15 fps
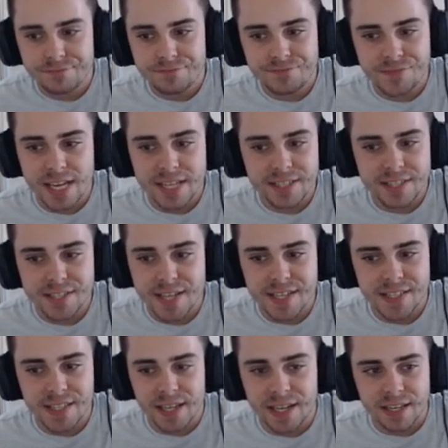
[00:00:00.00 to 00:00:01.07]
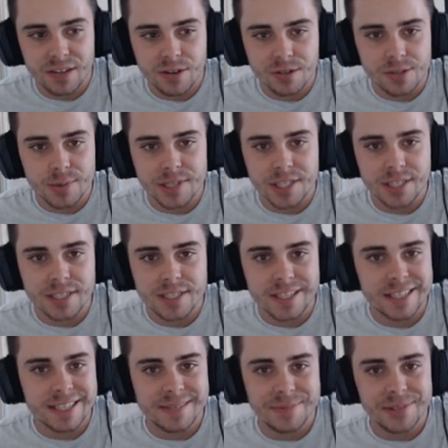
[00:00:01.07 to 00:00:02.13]
there's there's like no switch into
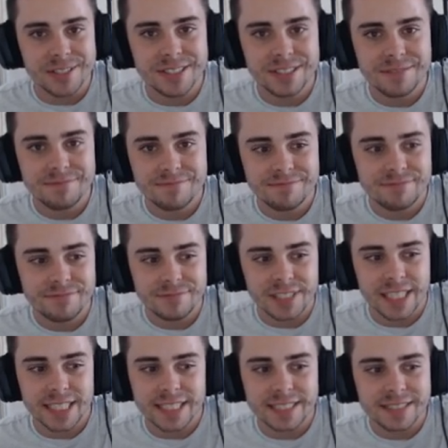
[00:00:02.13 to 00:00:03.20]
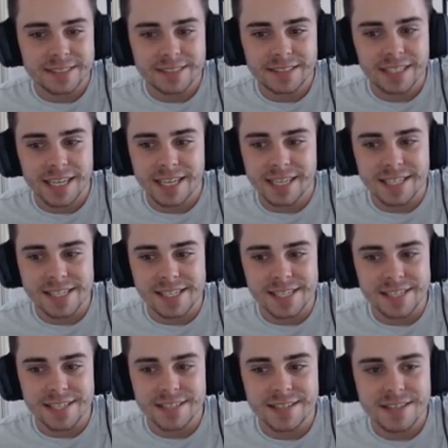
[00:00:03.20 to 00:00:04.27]
this one, like in
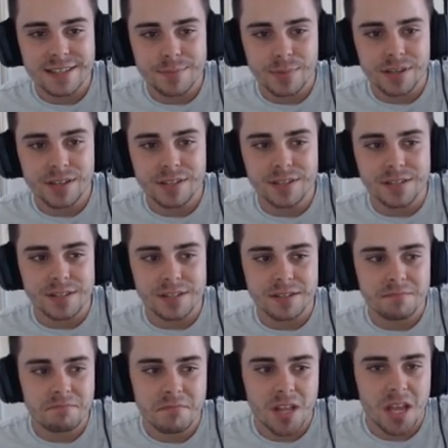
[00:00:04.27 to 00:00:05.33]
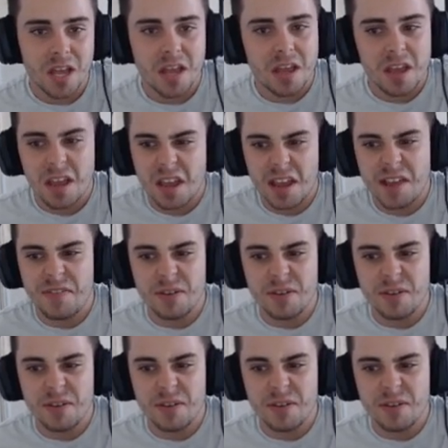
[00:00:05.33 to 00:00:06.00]
existence because if it